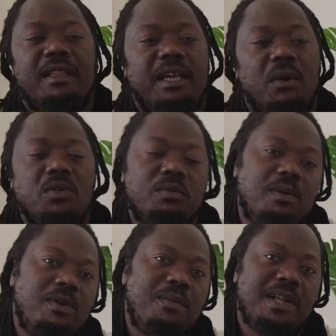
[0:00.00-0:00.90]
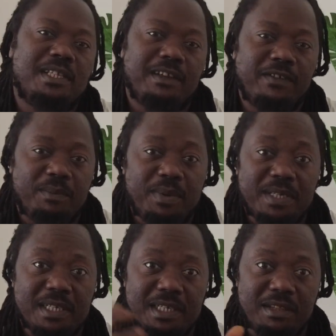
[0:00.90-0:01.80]
The Osmo Mobile 7P
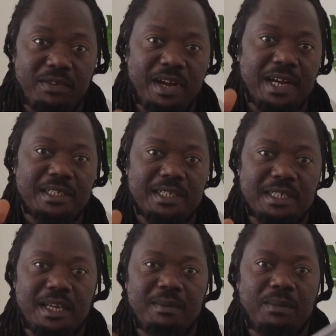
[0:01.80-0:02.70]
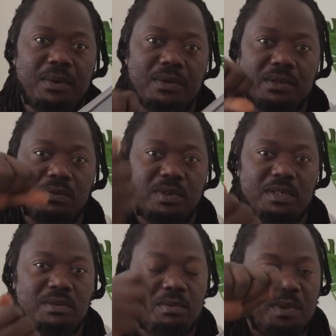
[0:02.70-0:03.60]
has 3-axis gimbals,
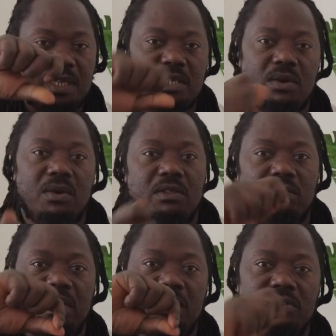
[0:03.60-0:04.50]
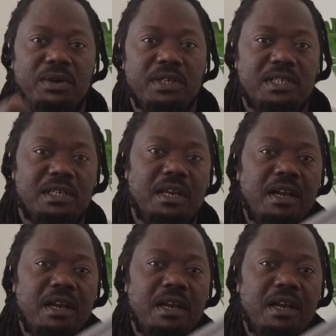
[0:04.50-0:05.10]
which means it's got 3 joints